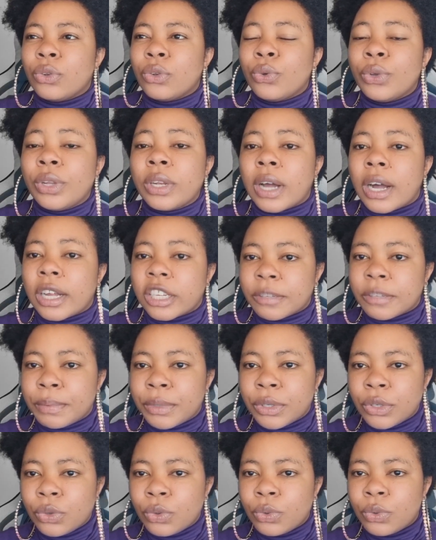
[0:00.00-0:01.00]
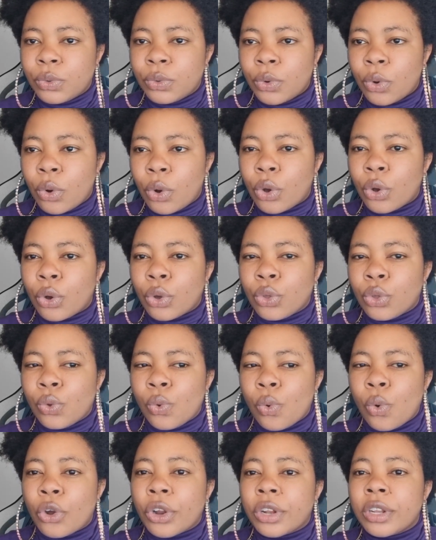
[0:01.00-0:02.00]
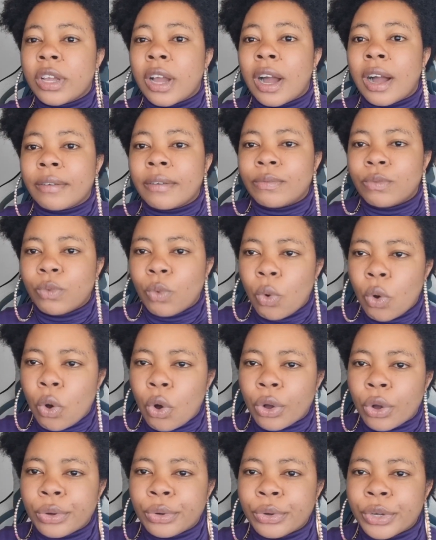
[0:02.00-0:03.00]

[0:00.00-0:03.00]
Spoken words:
doing housebuilding or you already have work.